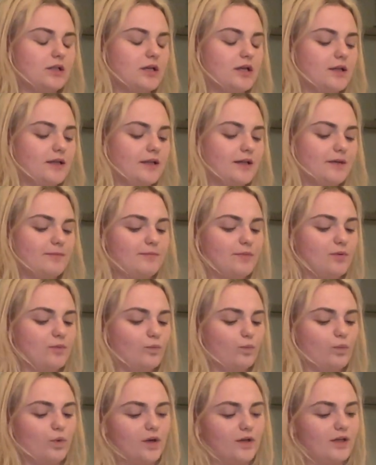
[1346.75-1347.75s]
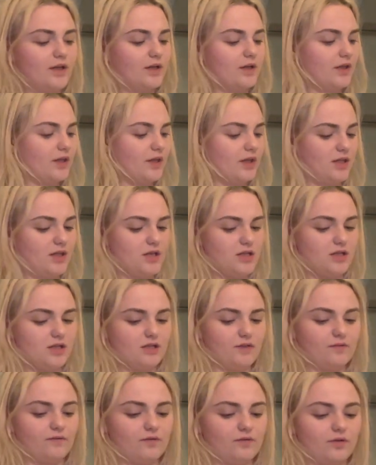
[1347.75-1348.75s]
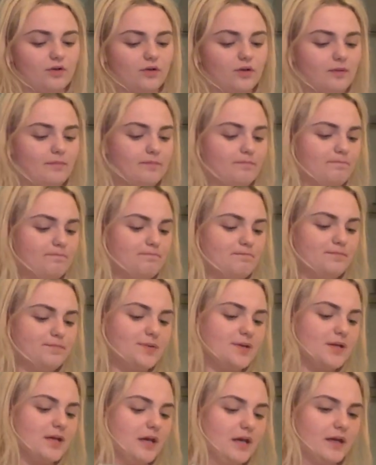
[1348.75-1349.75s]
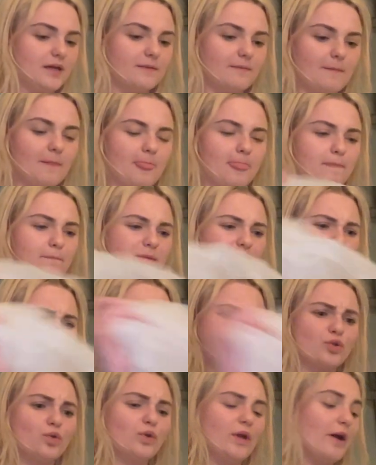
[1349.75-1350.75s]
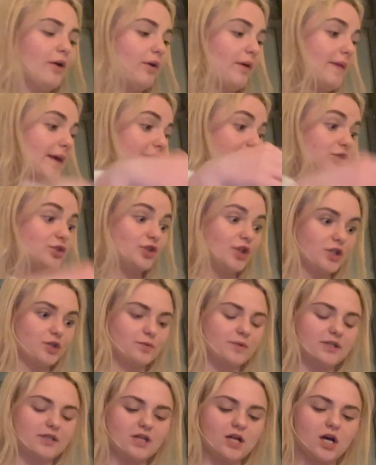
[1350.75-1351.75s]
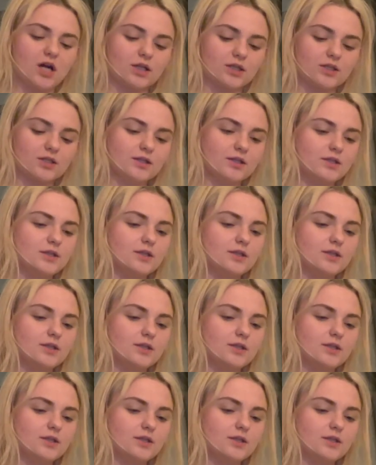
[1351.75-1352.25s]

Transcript: and I had been wanting these for a bit, but they were sold out and they had just restocked.